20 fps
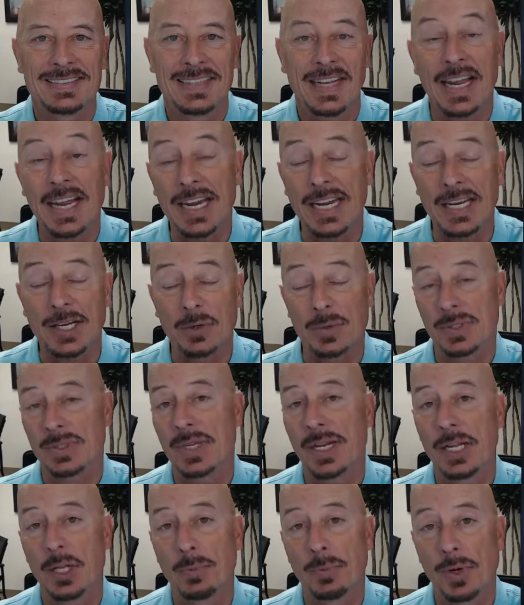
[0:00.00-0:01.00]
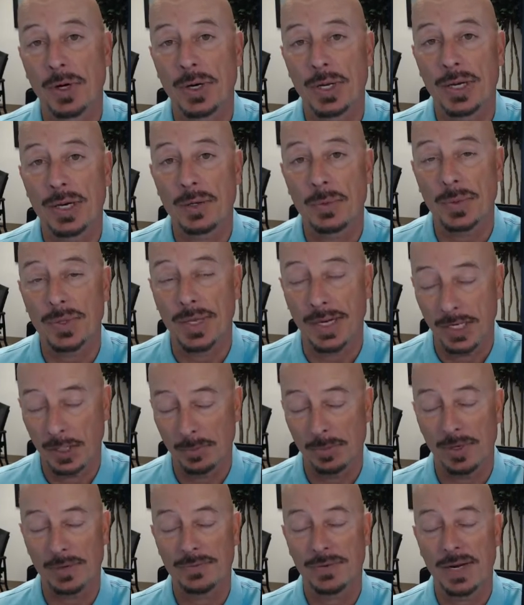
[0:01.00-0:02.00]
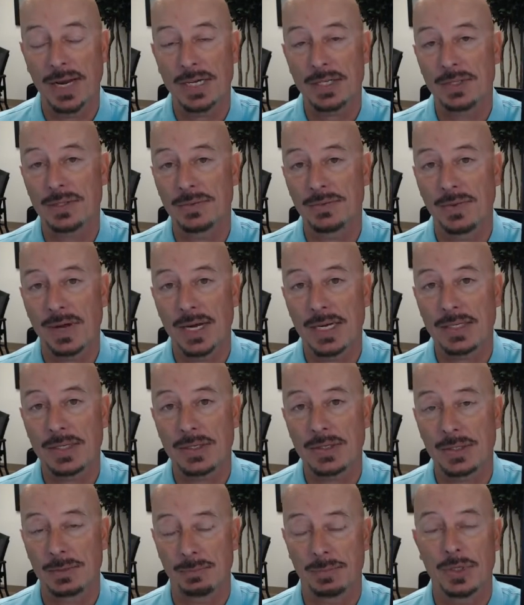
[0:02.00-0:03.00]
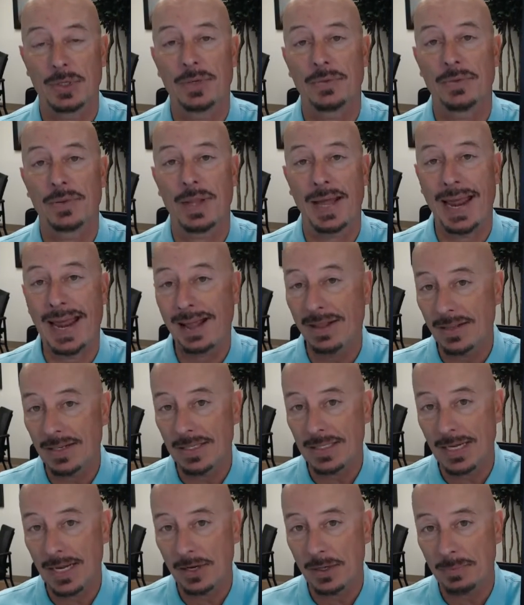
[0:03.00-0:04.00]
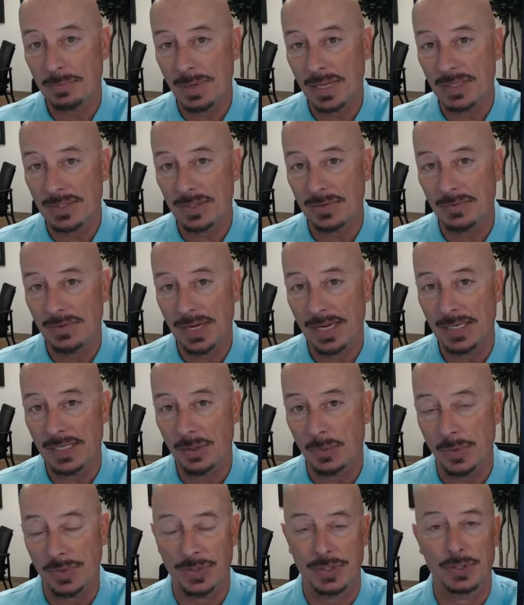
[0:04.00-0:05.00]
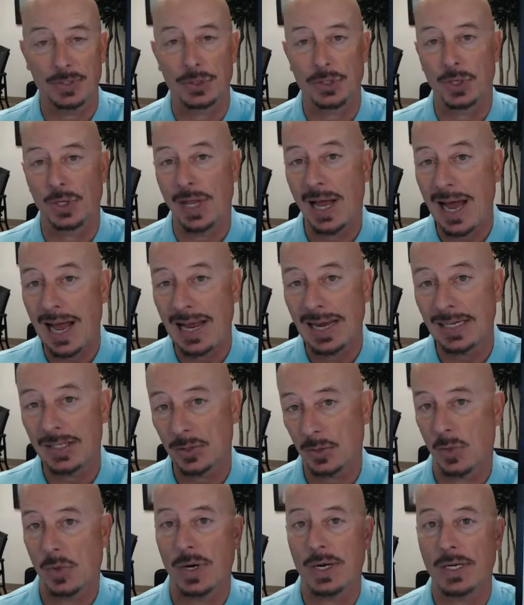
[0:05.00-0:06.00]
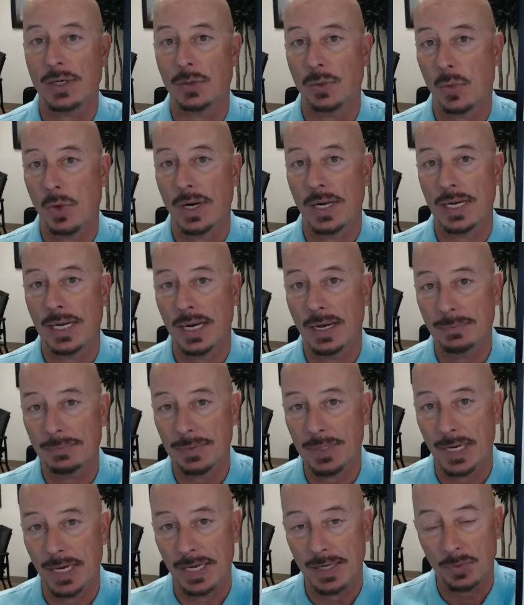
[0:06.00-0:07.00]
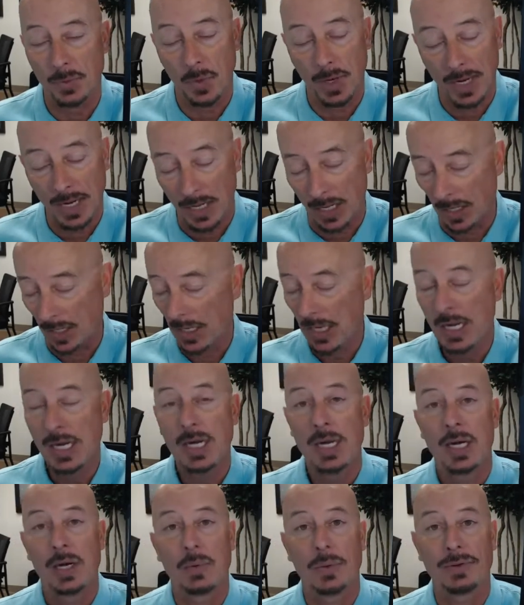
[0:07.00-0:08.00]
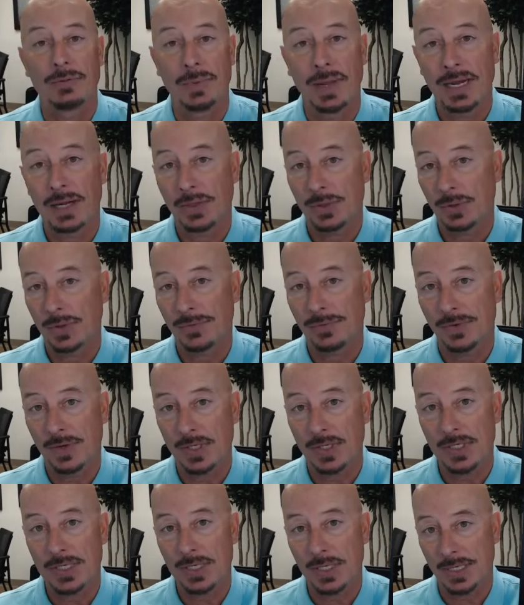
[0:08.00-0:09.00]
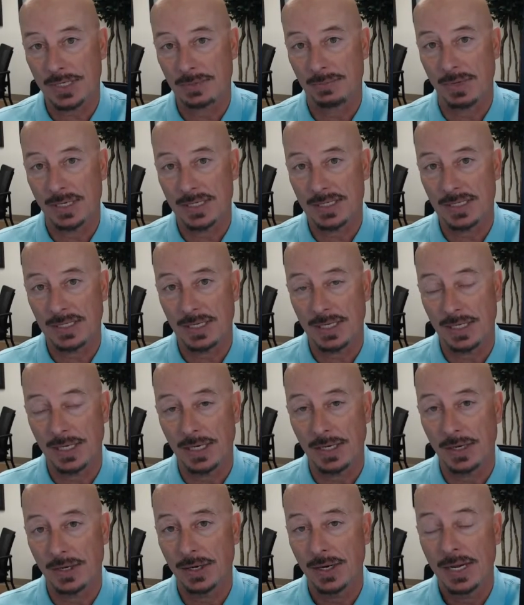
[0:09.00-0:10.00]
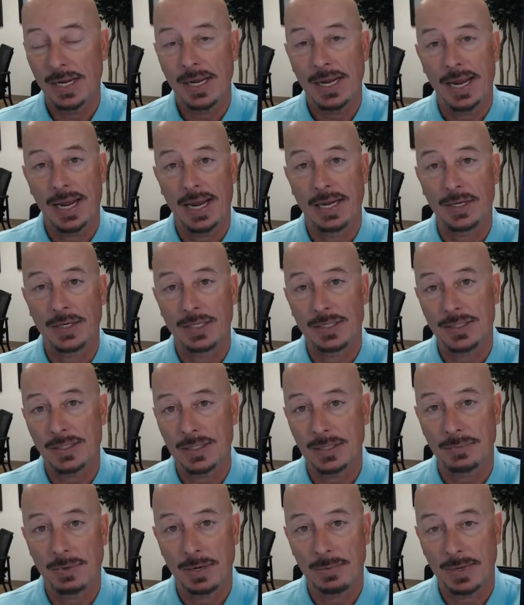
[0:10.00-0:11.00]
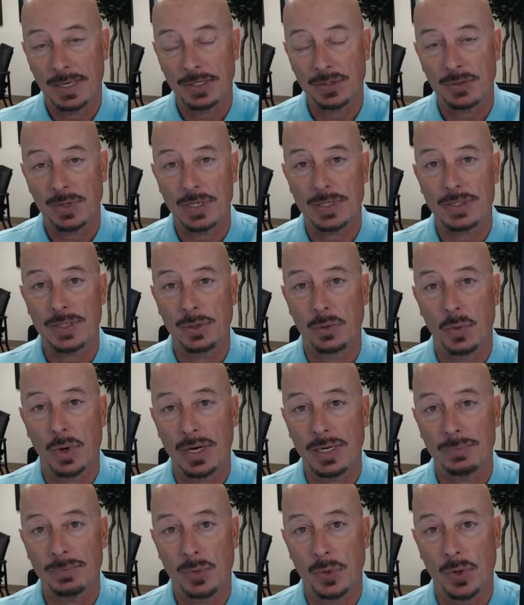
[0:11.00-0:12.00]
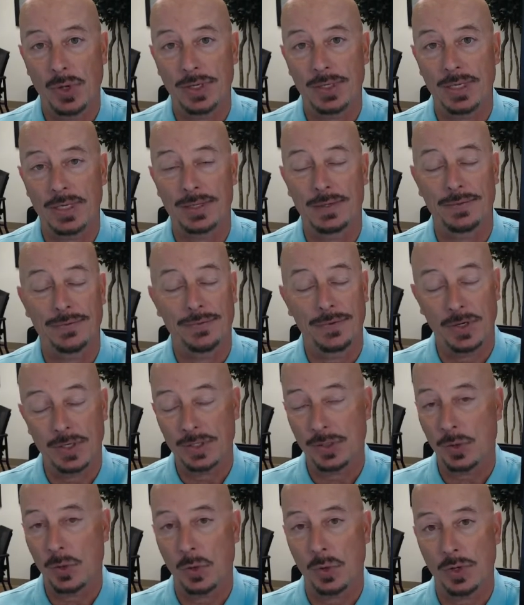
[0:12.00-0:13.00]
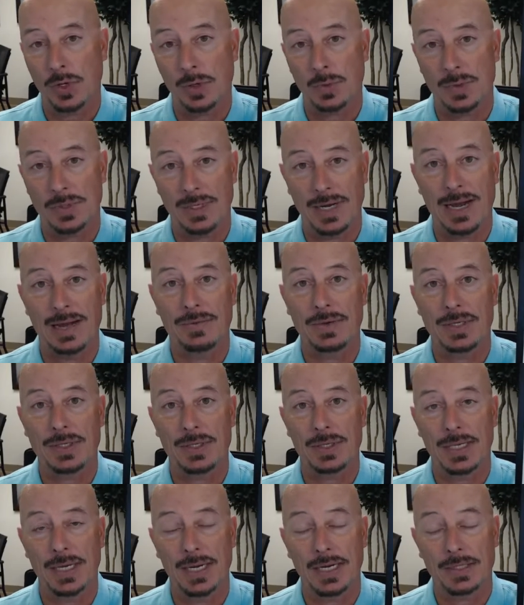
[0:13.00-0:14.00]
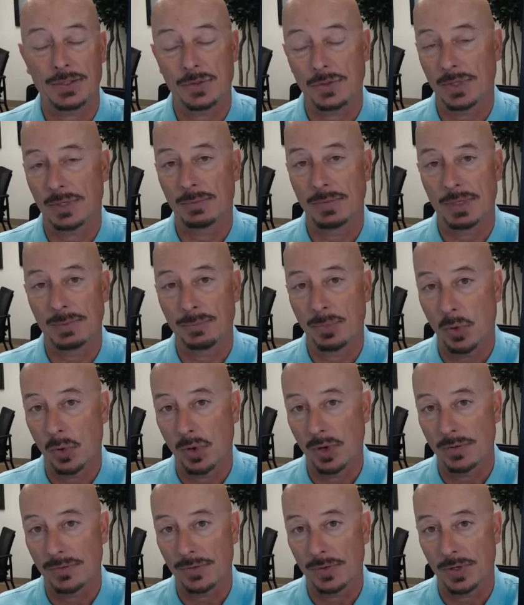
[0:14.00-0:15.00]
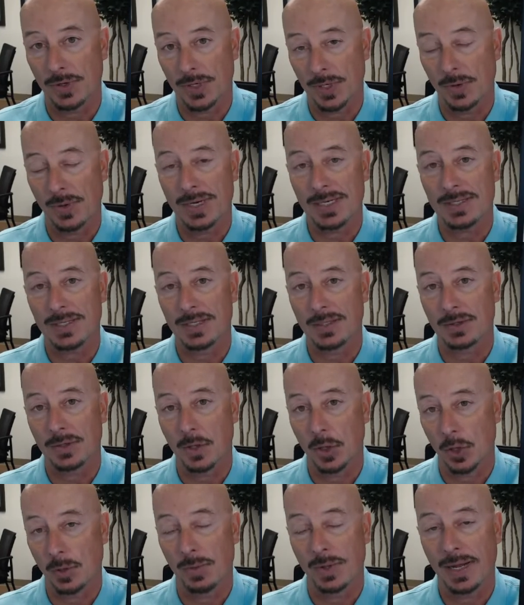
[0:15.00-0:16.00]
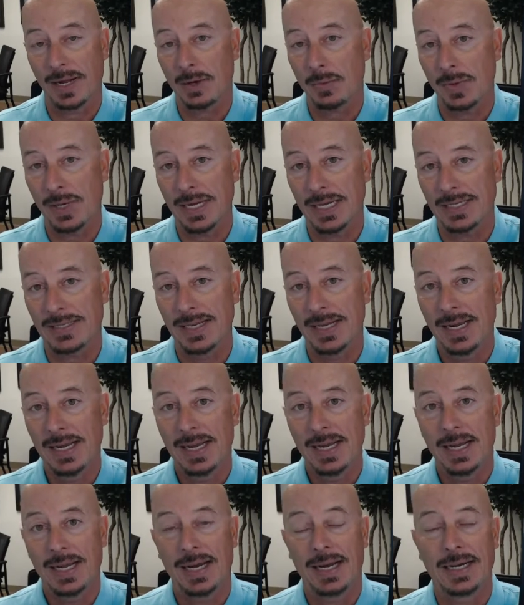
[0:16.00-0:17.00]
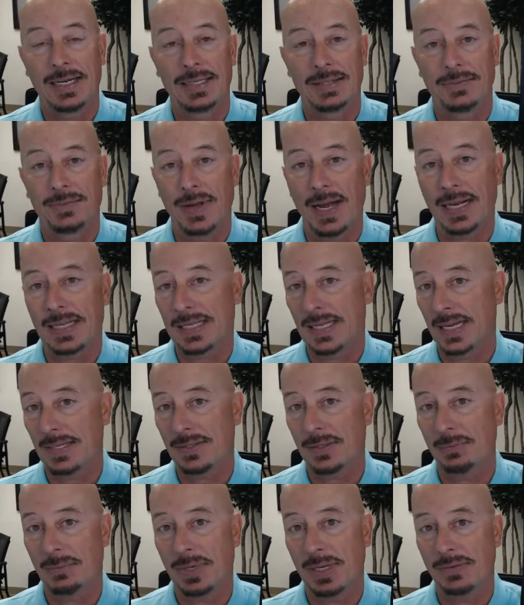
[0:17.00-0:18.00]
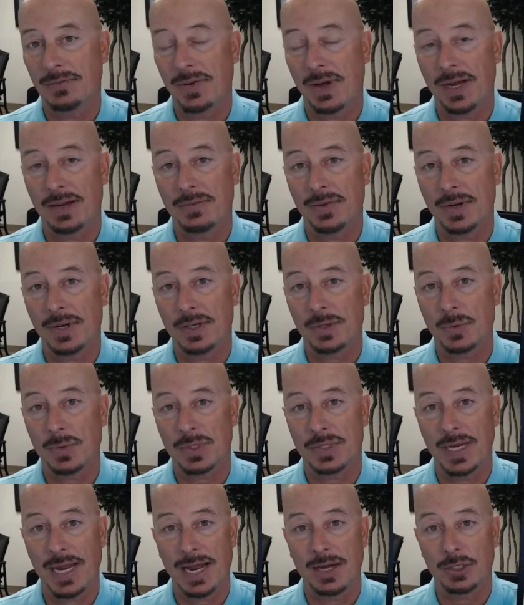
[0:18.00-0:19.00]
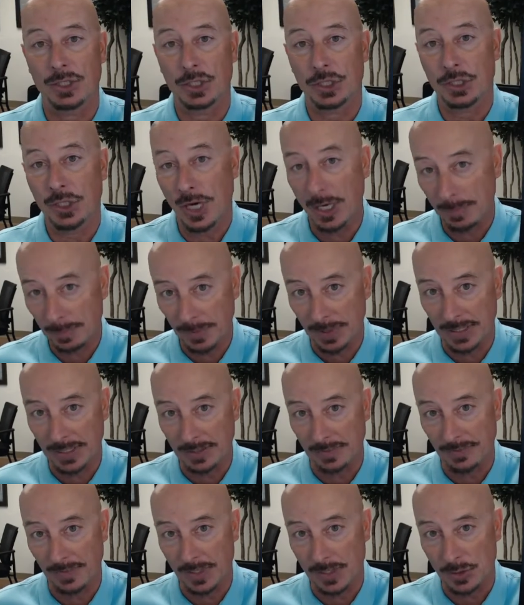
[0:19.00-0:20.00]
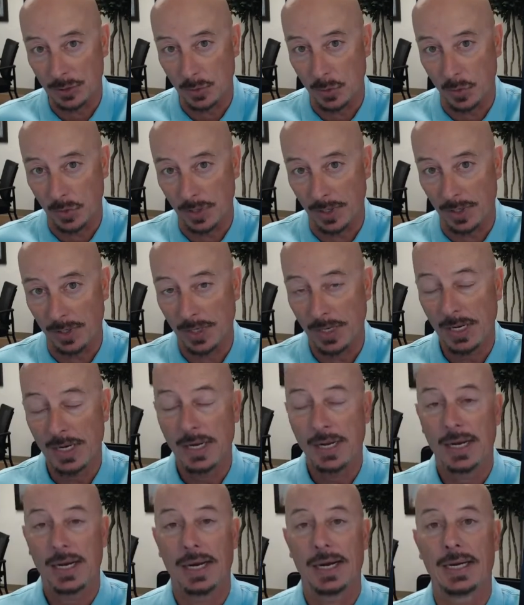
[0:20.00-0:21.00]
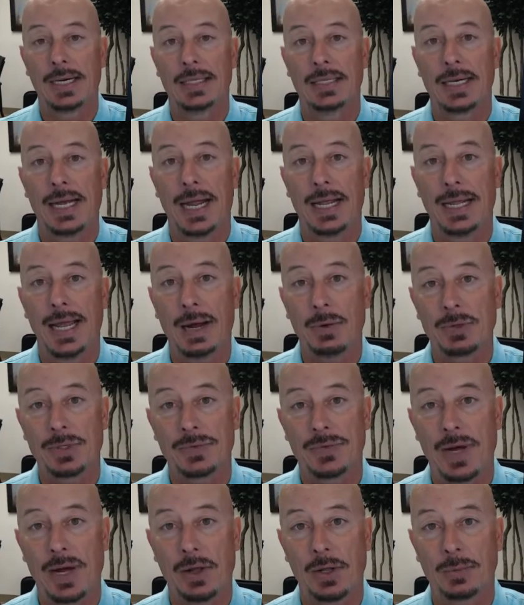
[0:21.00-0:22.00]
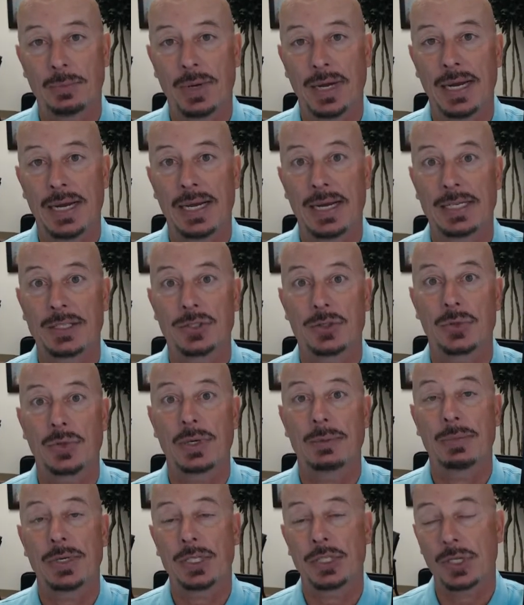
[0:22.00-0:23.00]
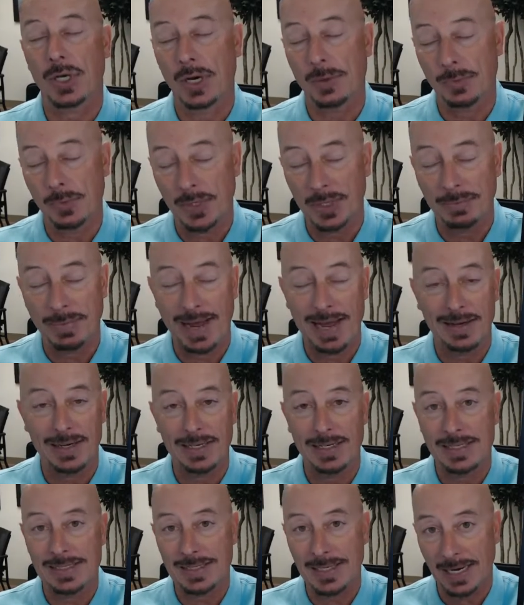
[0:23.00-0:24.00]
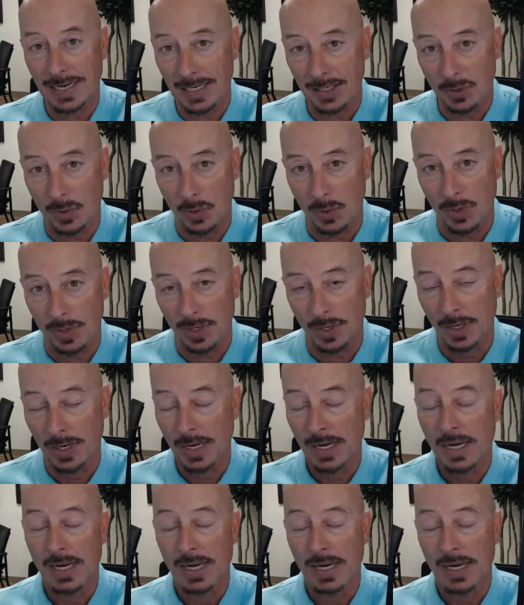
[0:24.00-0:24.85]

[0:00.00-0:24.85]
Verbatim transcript: Hey, Chris Englebert here with Englebert Financial Advisors in beautiful Allentown, Pennsylvania, with your July 2020 update. Well, we've made it through the first six months of the year, and you can see by my trusty whiteboard that the first quarter was obviously extremely poor for U.S. and global equities. Uh, in fact, the S&P 500 was down sharply in the first quarter, uh, and that was followed by an extremely sharp rebound in the second quarter.